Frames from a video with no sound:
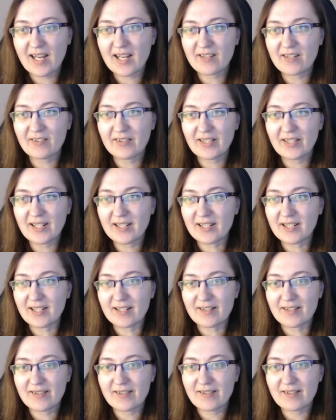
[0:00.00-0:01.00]
don't like
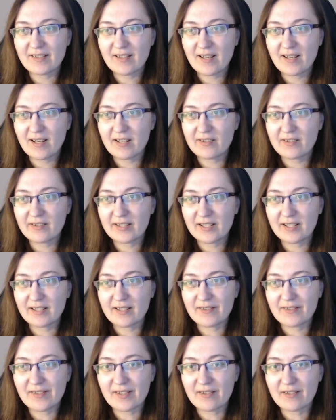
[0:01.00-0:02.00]
this. I don't like
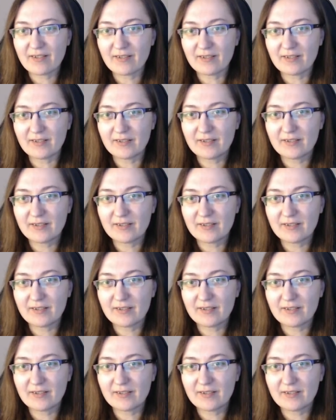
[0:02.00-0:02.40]
this at all.